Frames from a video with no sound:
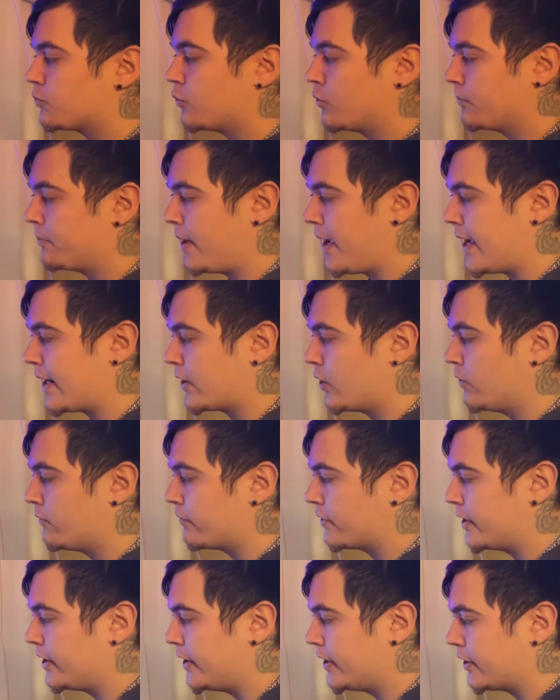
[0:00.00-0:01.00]
Wrld pack
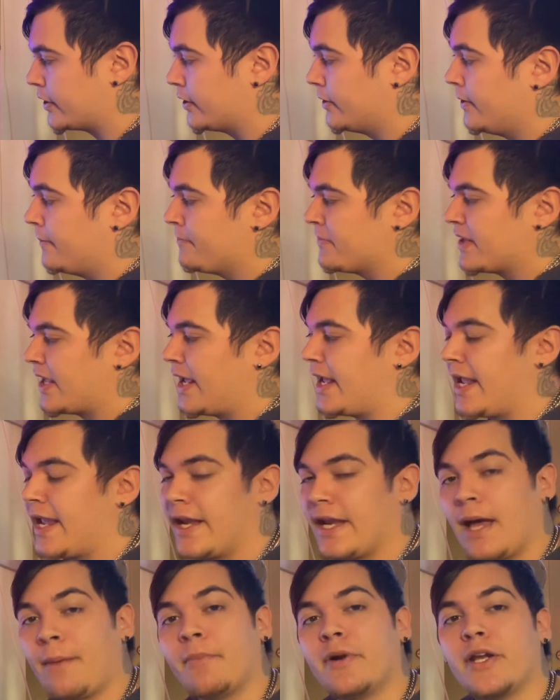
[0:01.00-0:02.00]
over here,
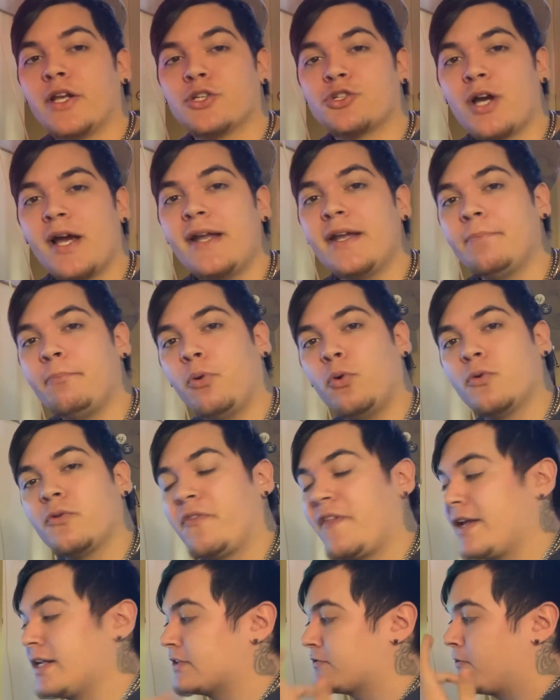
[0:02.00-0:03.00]
and I'm gonna try to pull
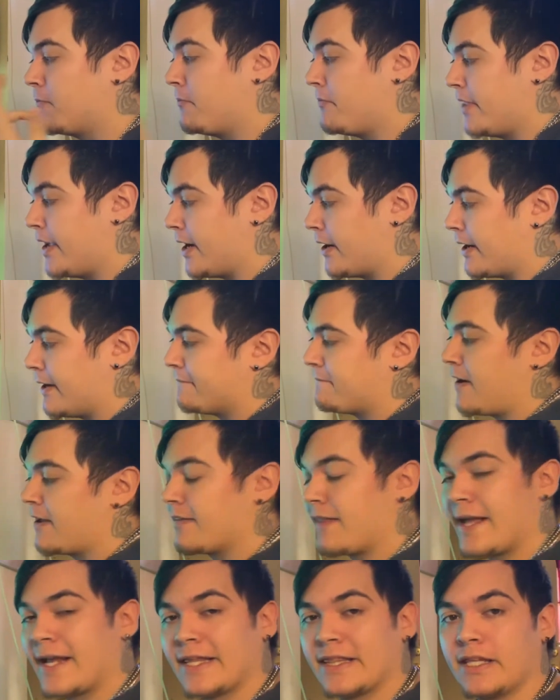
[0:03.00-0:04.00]
things from there if I
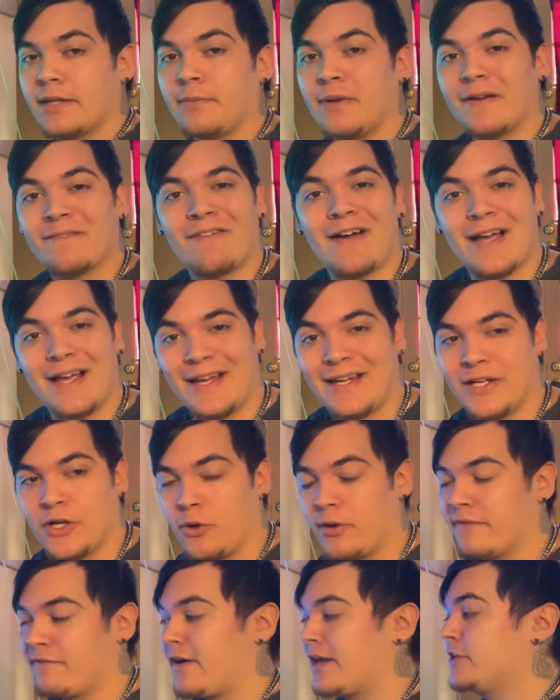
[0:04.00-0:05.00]
like them. If I
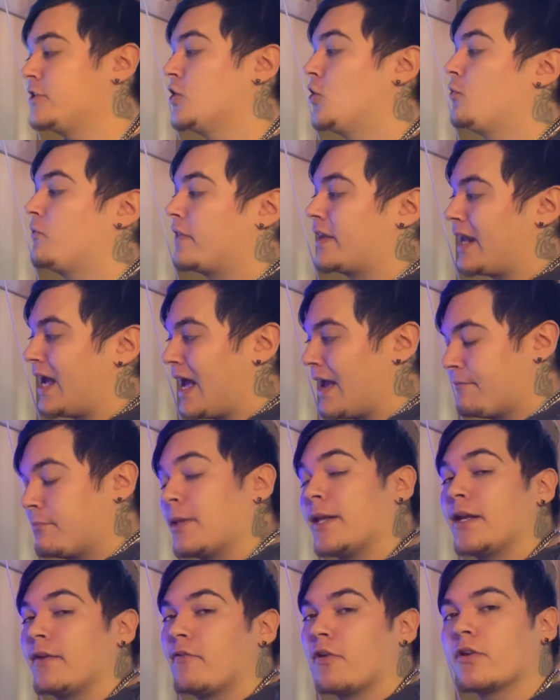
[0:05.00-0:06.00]
don't, then I have
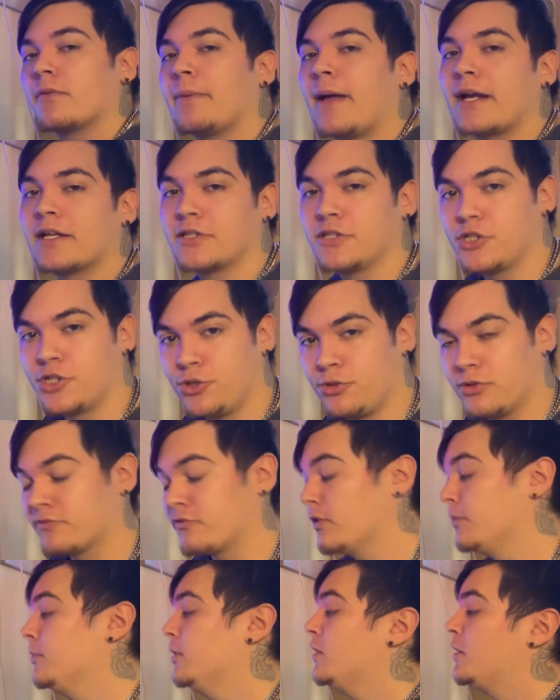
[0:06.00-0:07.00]
plenty of other packs to choose
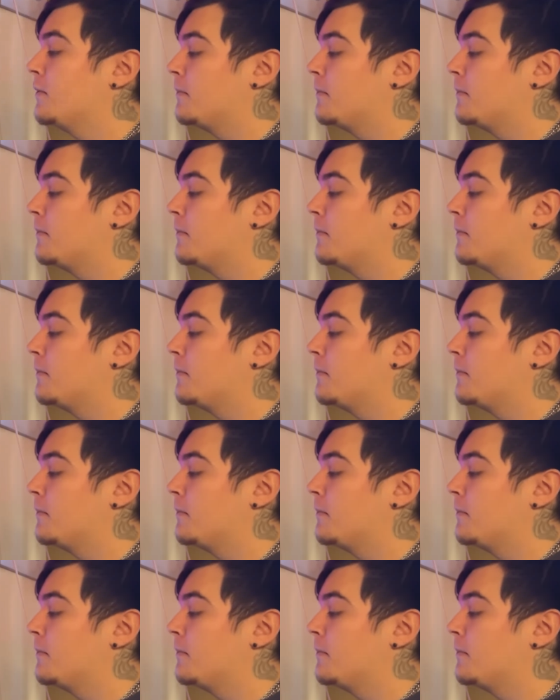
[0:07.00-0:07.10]
from.